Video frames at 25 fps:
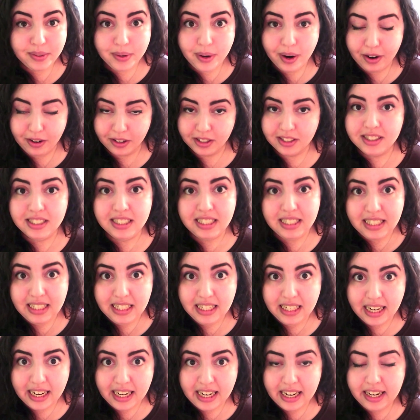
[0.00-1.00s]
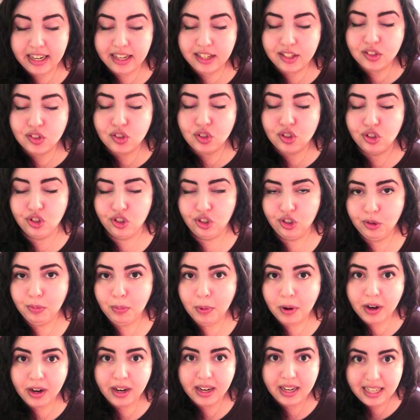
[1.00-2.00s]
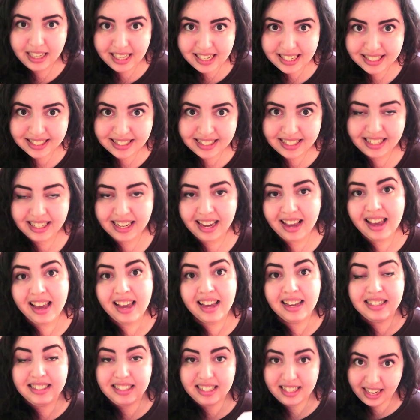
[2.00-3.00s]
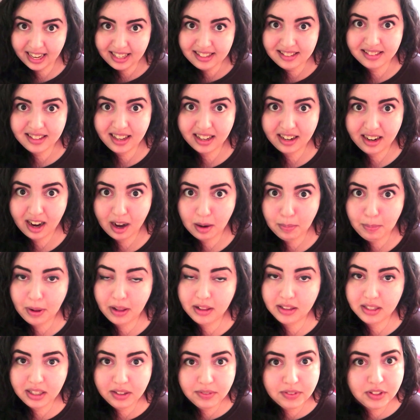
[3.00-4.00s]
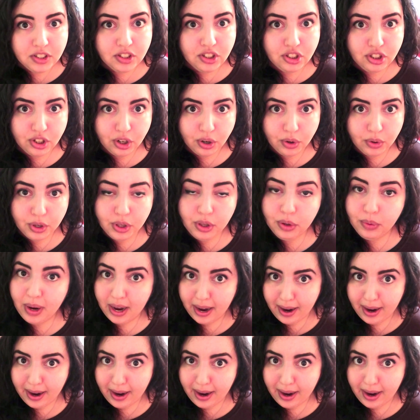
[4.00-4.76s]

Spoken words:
you hardly need it. It is super easy to get set up. I'll even show you